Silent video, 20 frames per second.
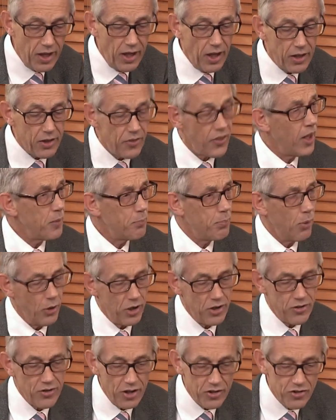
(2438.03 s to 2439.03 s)
And at that
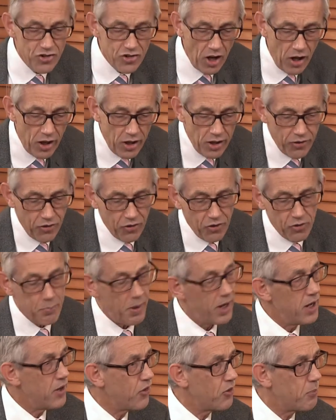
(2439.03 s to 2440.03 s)
point, a giant
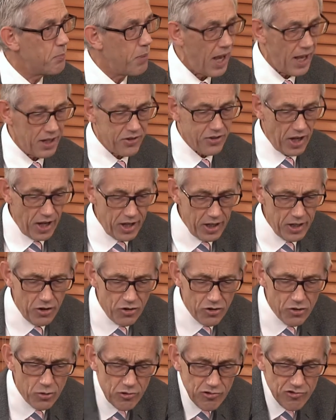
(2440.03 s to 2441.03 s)
space bat
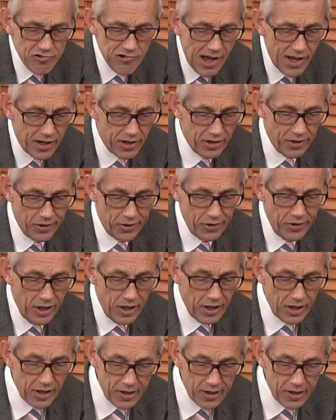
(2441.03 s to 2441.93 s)
angel dragon